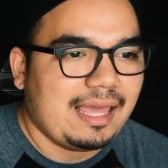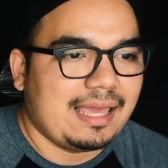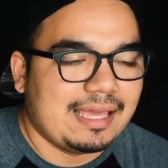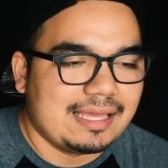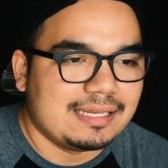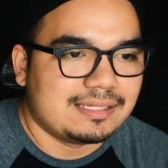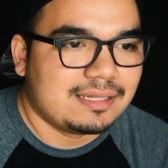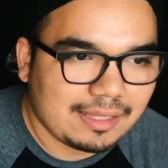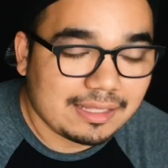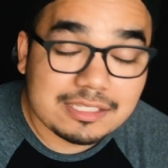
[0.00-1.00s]
and
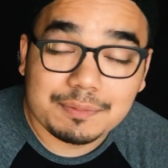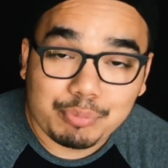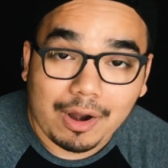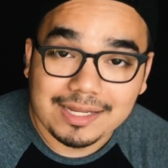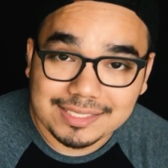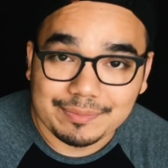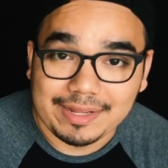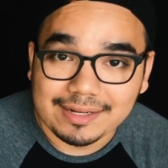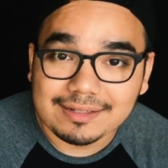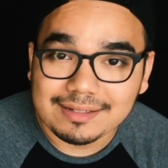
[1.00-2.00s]
it's surprising,
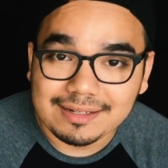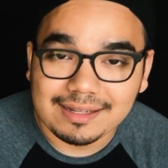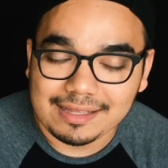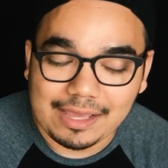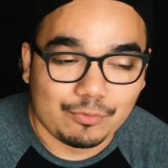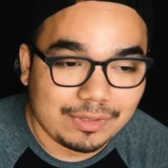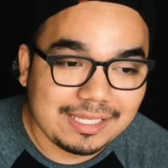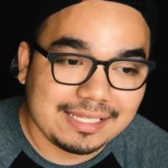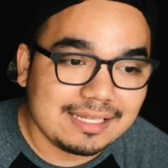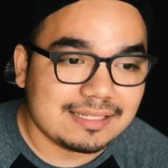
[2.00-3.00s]
man. It
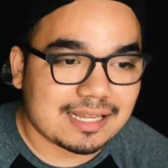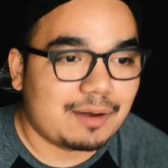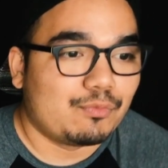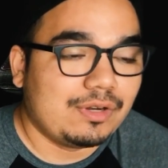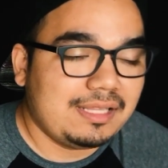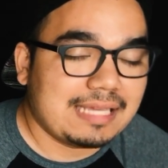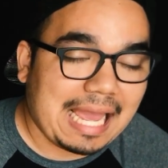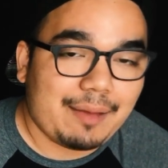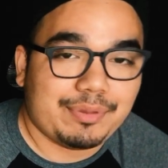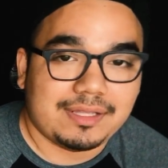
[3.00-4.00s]
really is, and I'm really
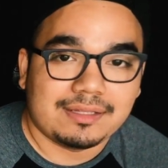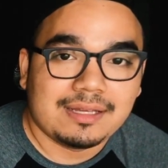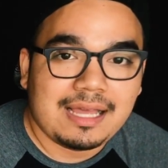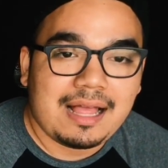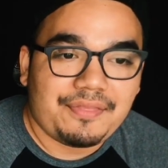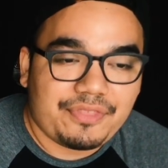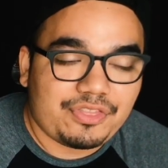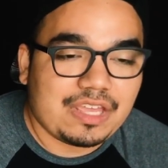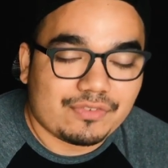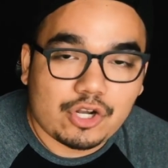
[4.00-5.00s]
happy that
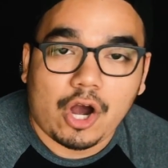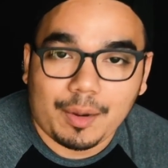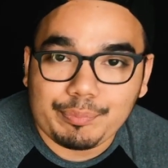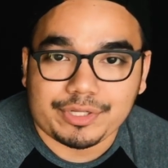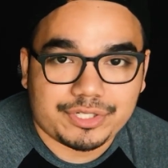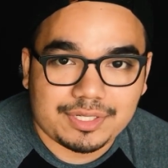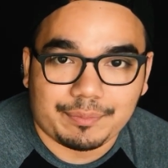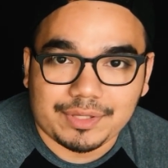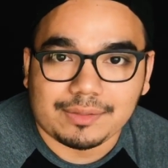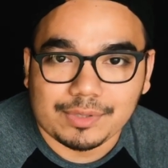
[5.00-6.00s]
they've accomplished
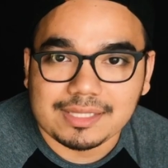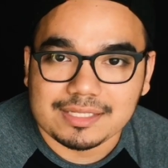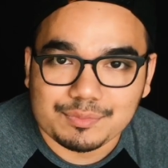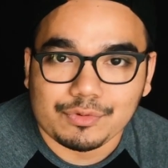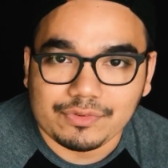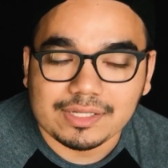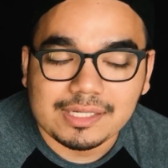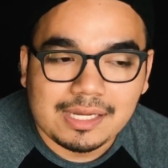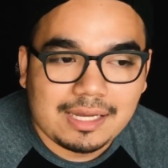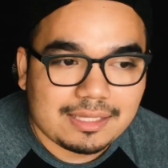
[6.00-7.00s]
something with this movie.
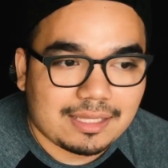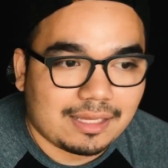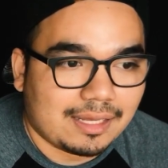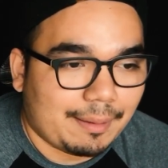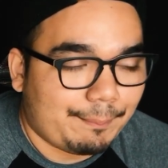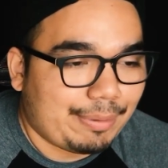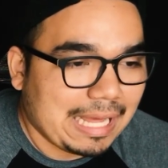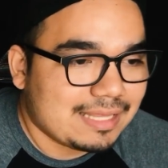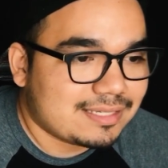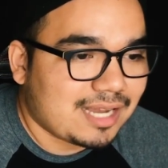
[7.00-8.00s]

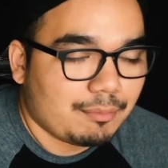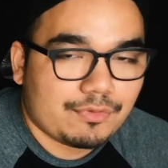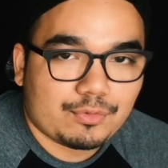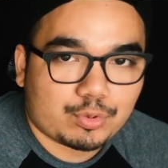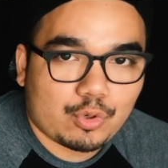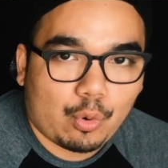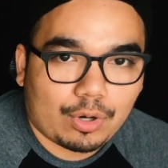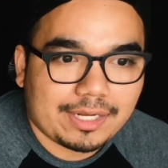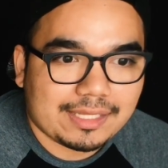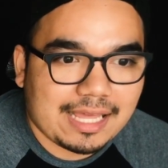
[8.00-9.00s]
By this time of the
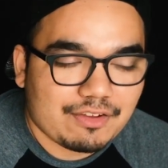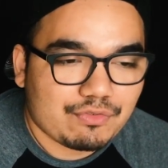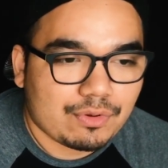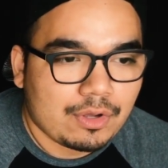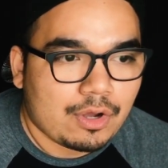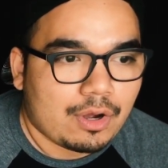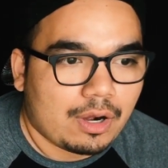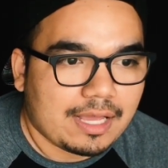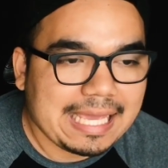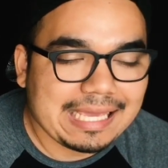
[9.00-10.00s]
recording, they have
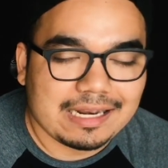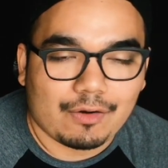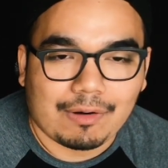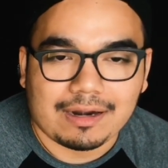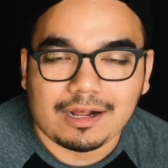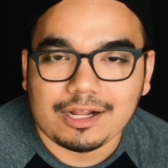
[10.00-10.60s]
hit around